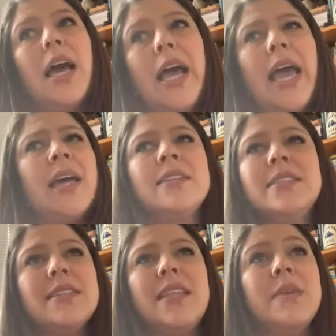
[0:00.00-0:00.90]
And
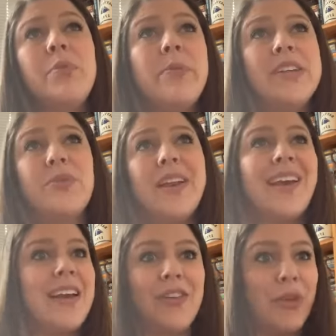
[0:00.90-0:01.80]
then perpetuating
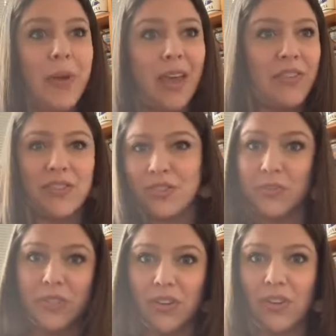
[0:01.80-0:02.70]
unhealthy behaviors as a
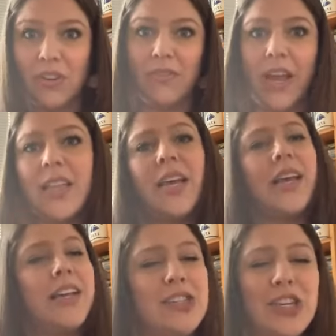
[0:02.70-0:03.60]
result, right? Like
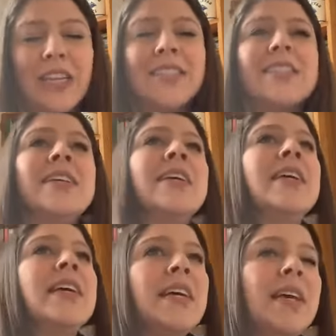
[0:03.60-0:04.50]

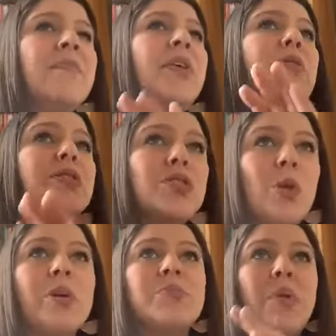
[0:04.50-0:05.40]
there is so
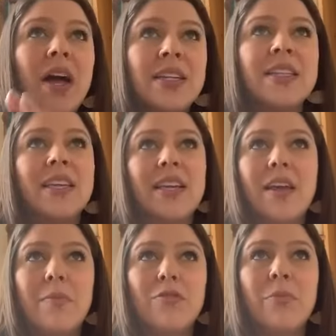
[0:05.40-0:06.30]
much bonding that can
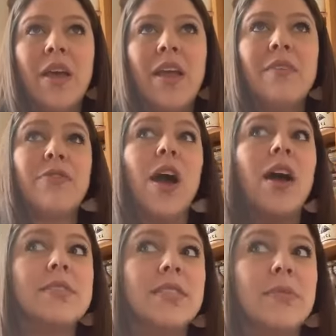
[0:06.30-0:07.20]
come from it. And for
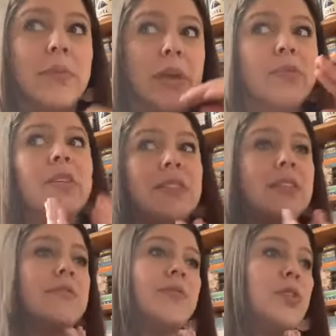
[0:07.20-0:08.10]
us to be able as
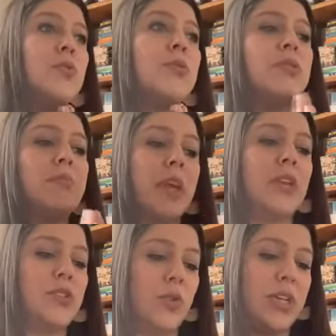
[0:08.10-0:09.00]
individuals make a
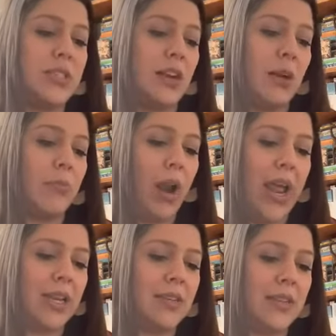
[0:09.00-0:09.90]
choice in our
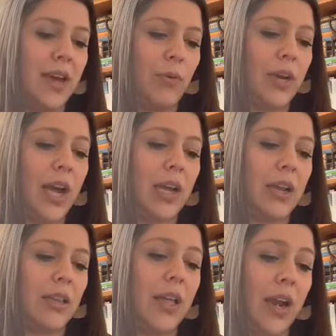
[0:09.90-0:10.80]
brain that we're not
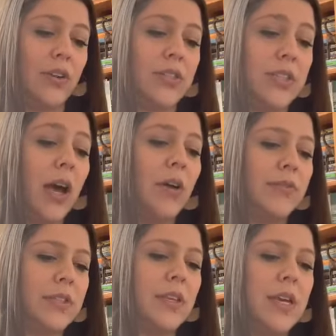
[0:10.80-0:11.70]
gonna let
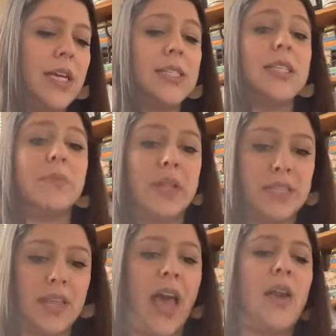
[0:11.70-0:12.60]
ourselves slip into
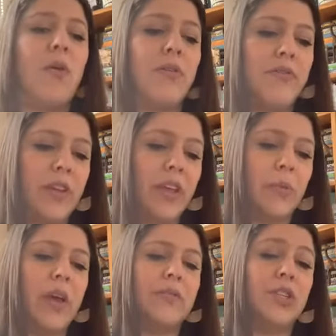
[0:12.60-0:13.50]
that or feel like
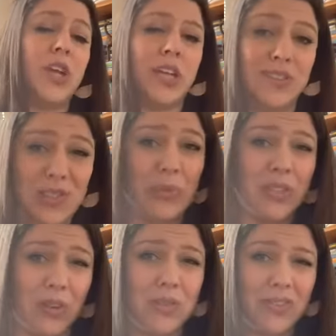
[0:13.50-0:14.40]
we have to change as a
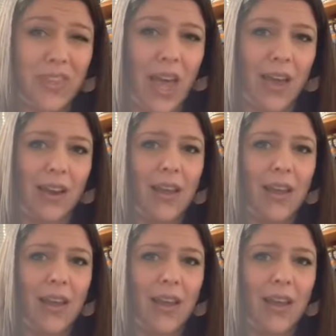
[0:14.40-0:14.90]
result of that